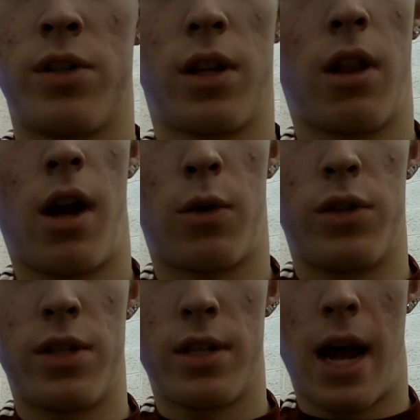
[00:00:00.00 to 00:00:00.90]
the clock
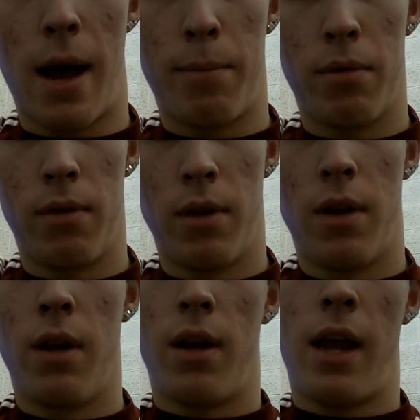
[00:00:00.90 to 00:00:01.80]
would stop
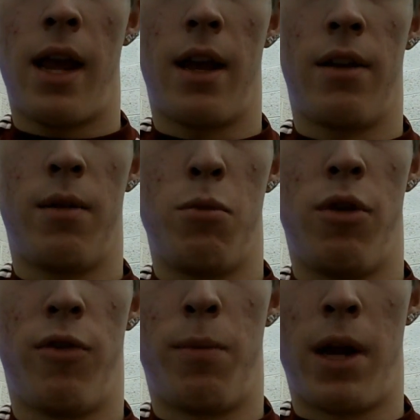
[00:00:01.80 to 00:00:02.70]
and the
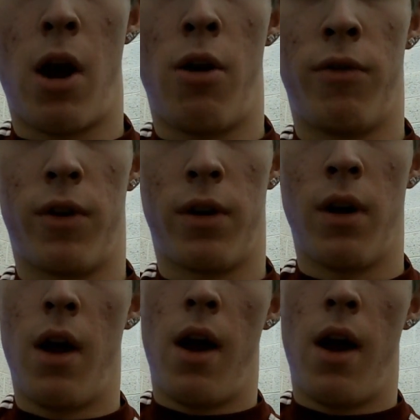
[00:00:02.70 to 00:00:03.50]
move would be over.